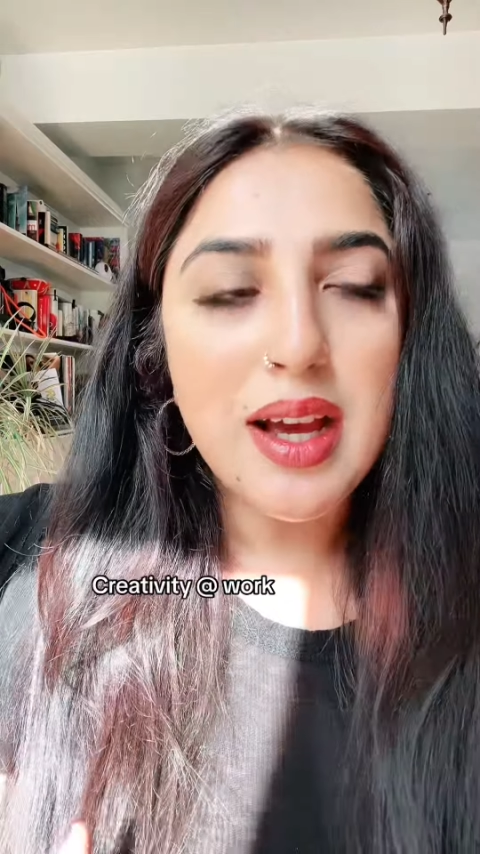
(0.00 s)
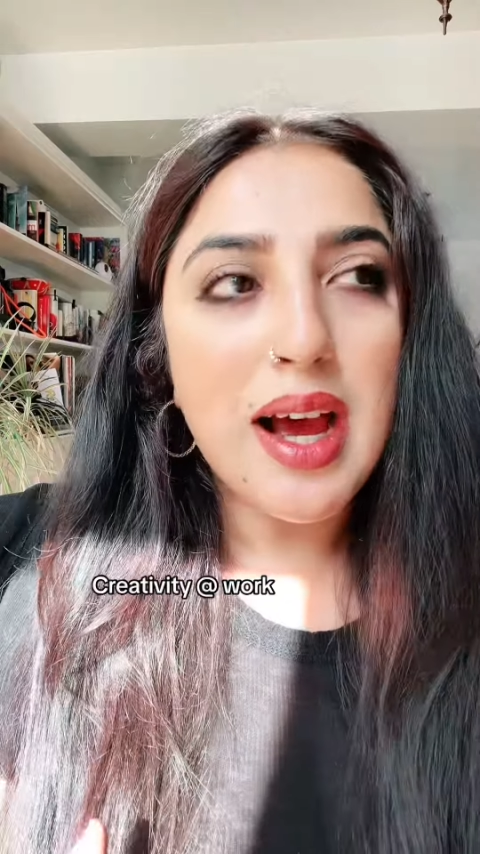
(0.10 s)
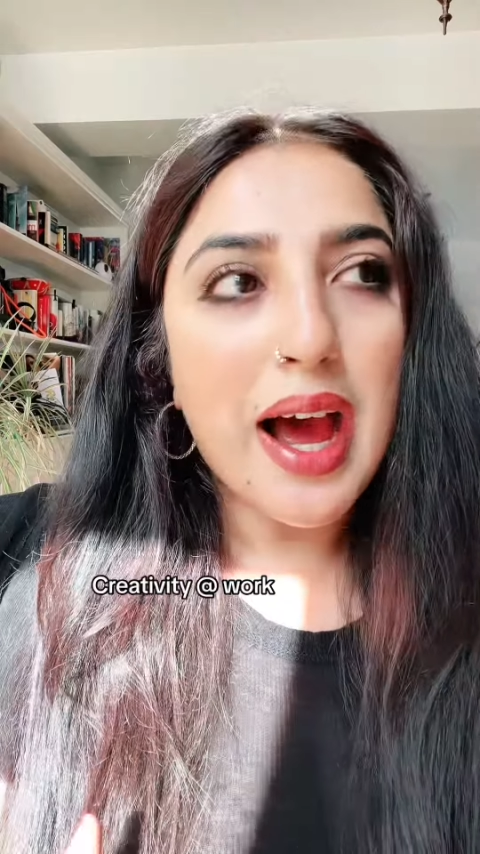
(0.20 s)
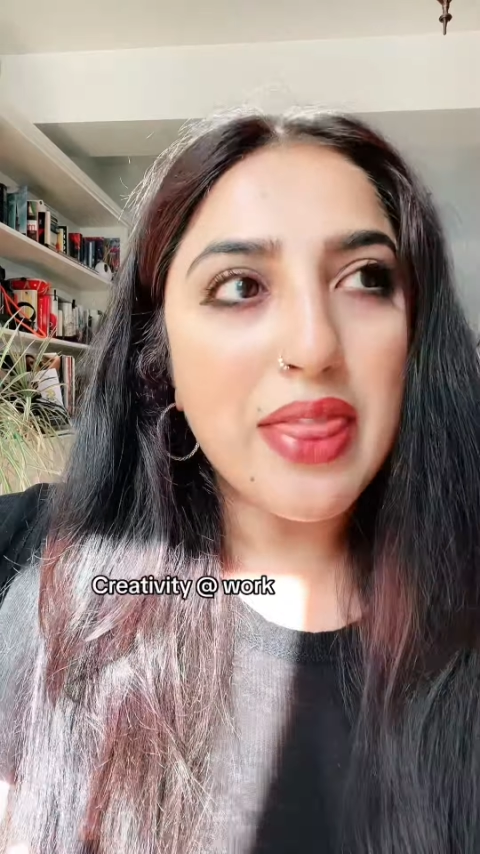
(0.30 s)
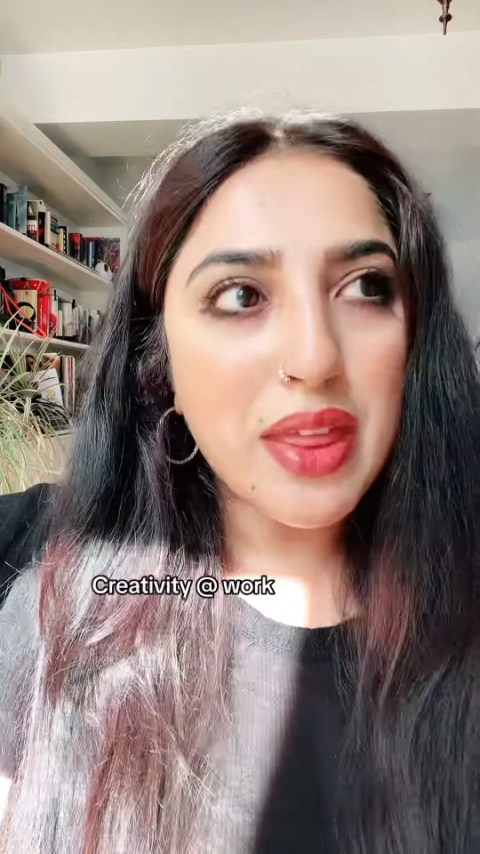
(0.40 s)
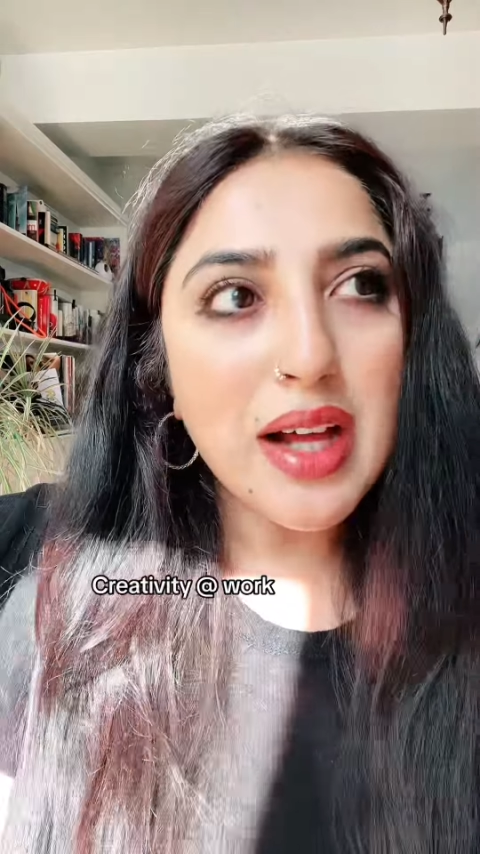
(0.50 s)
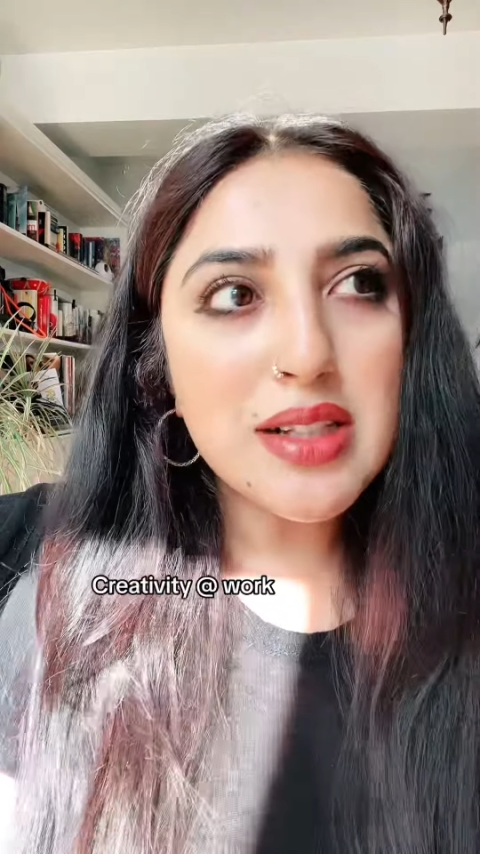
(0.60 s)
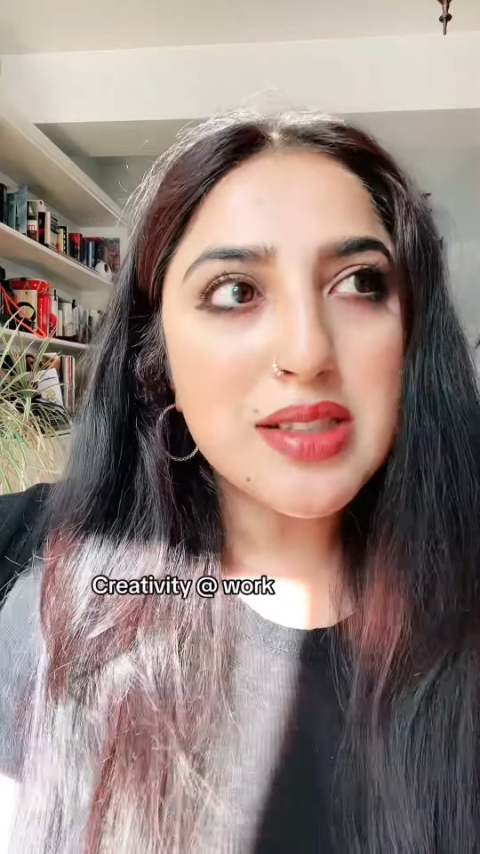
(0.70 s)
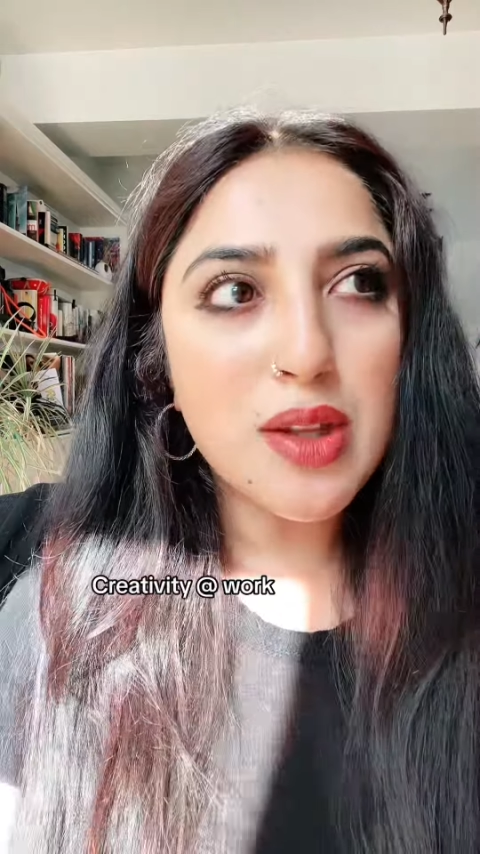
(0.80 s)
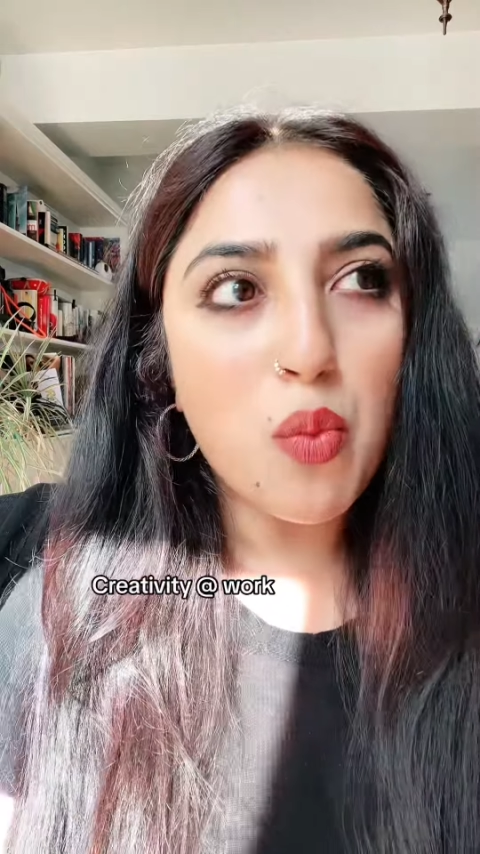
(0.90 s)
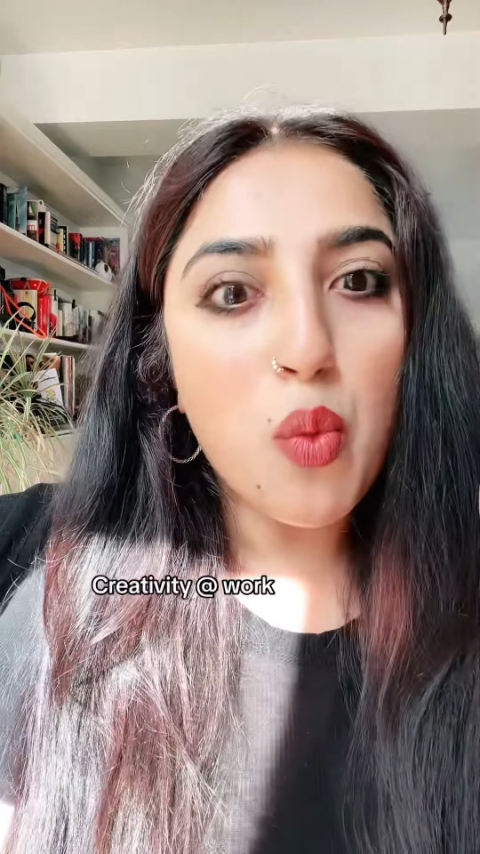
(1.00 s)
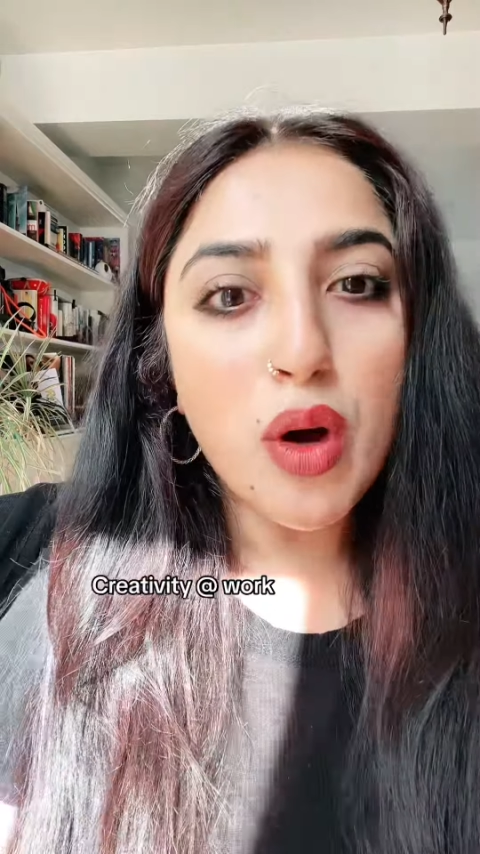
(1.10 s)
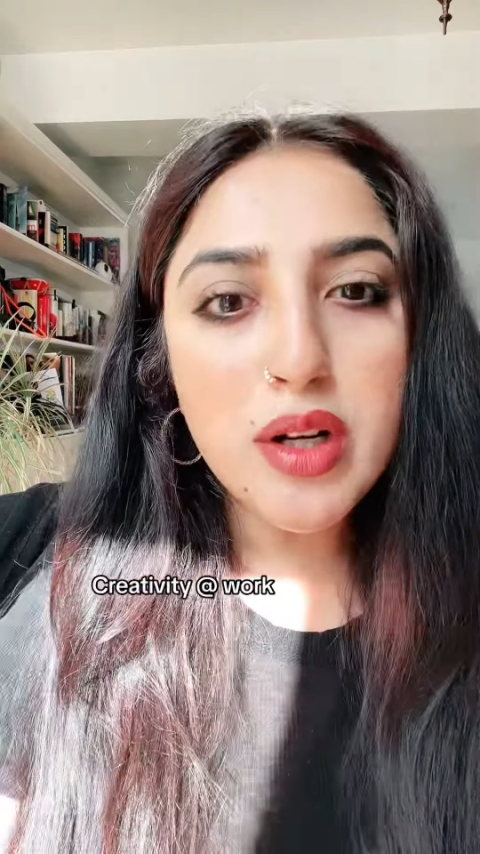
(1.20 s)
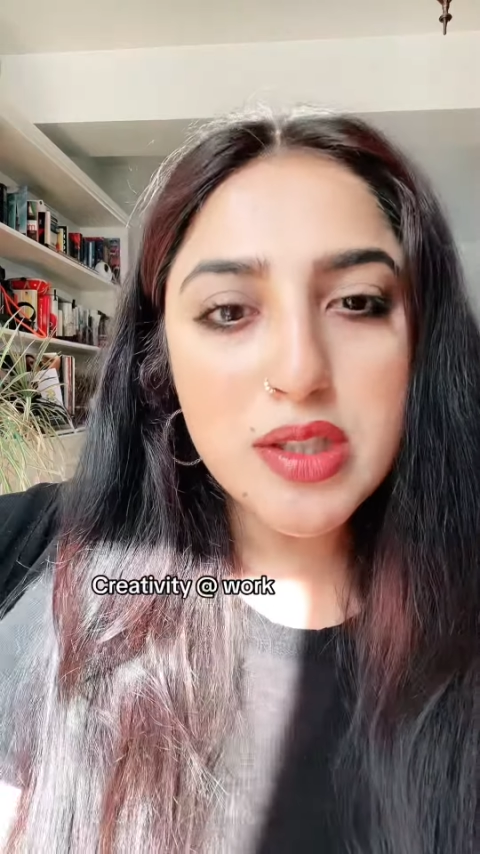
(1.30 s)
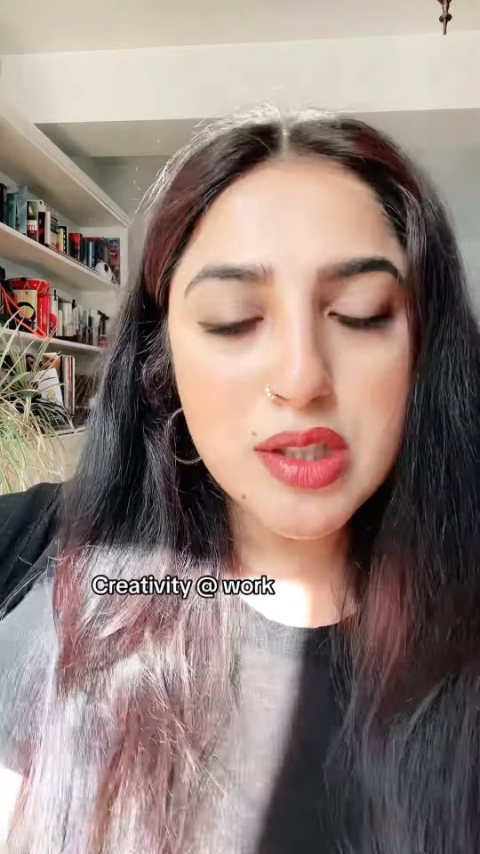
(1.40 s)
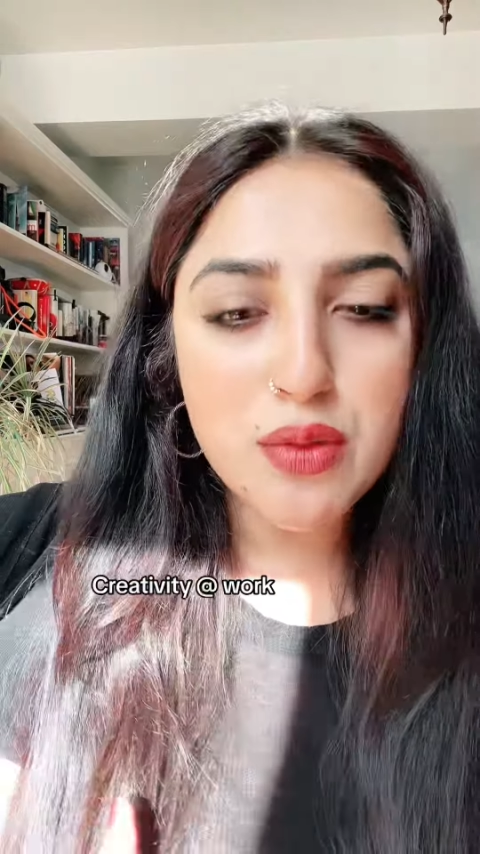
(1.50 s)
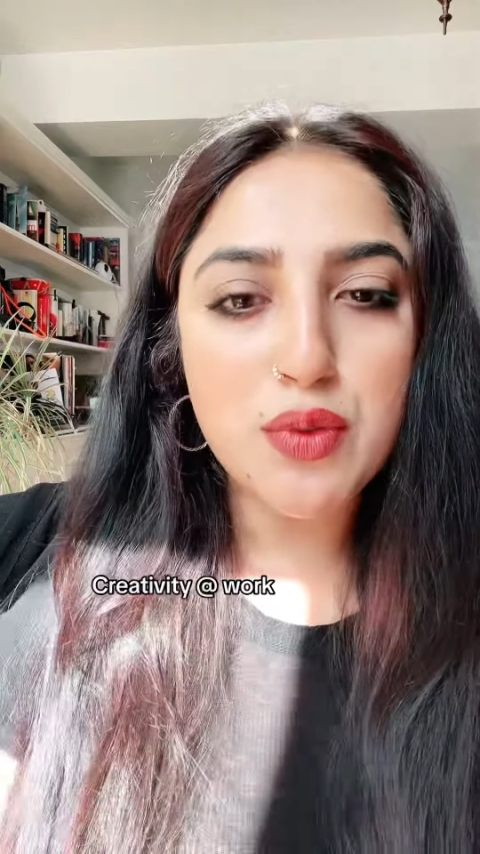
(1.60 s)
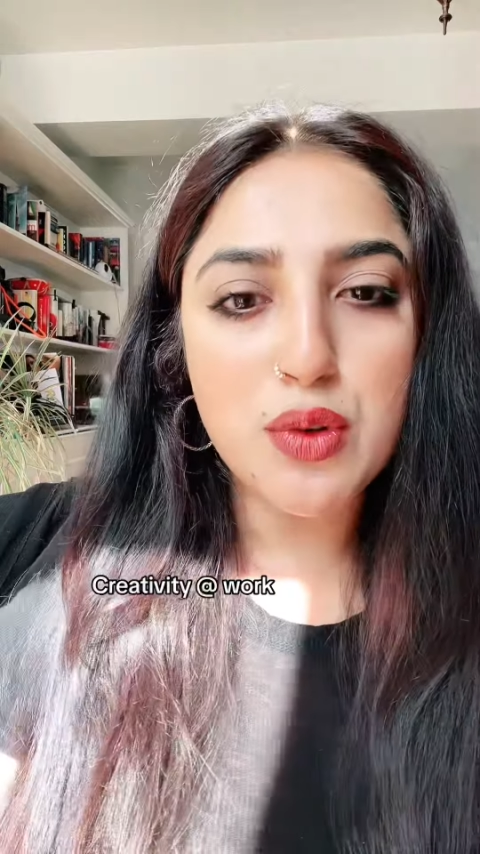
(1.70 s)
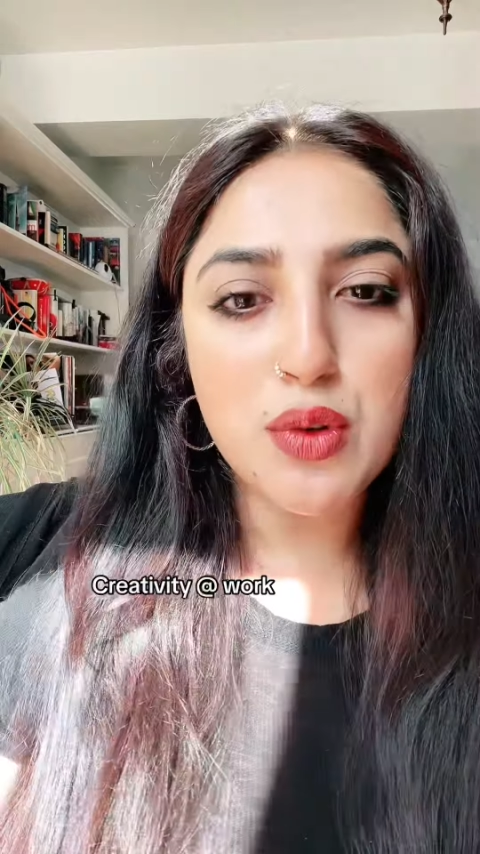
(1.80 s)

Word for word: And that's the wonderful